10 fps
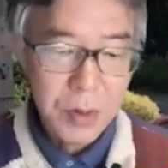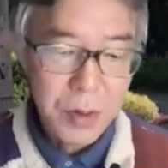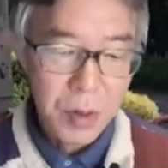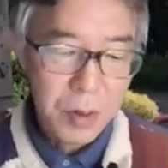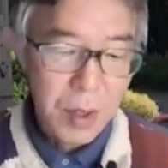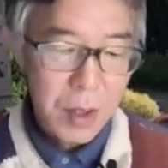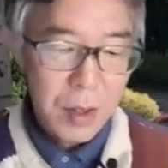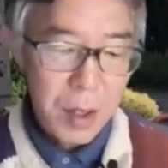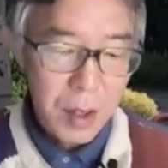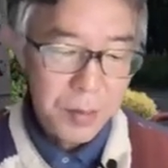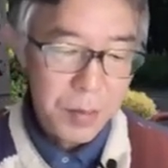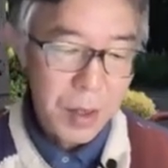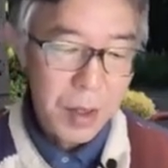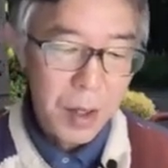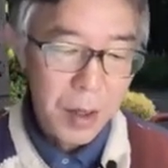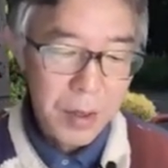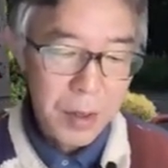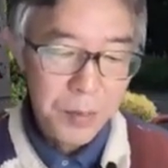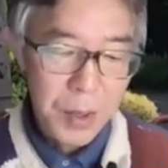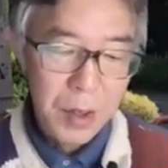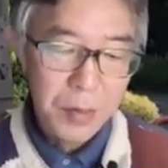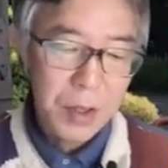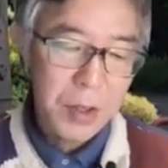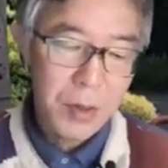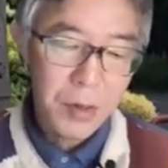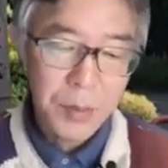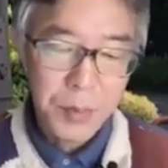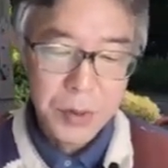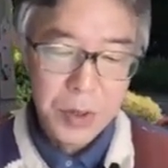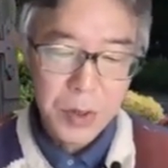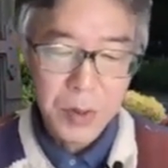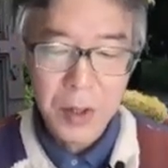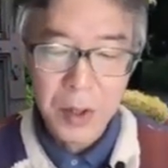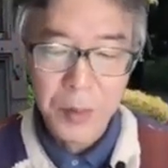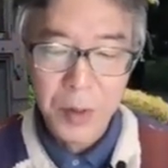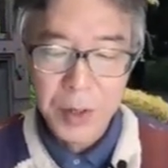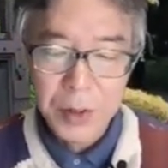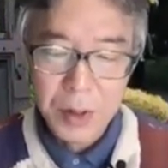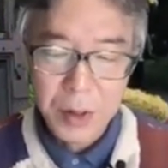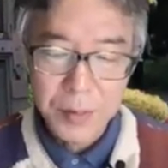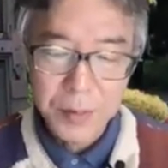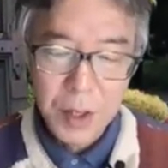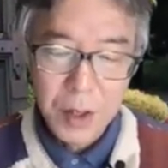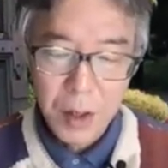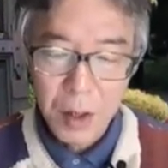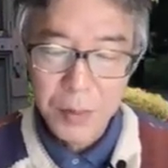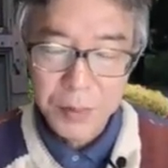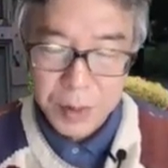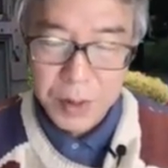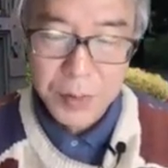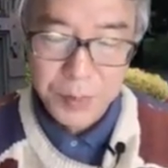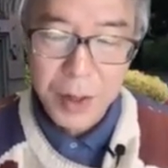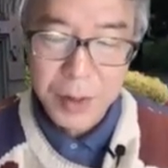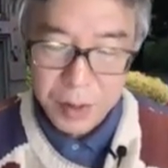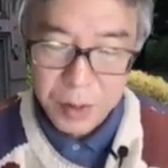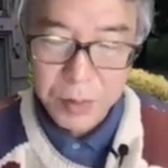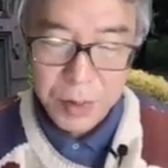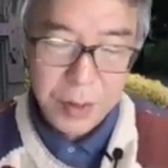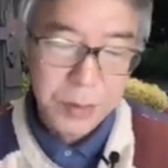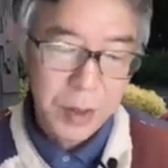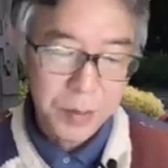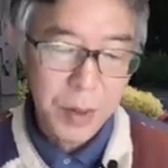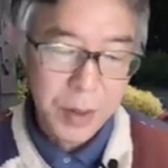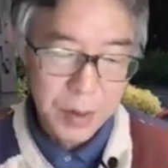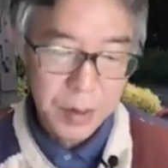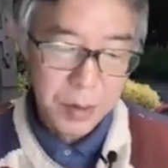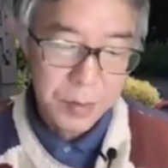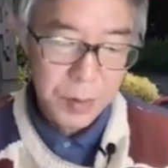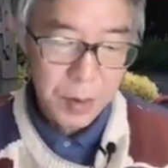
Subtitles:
So by R and P, we denote the position and the momentum of the particle, Brownian particle.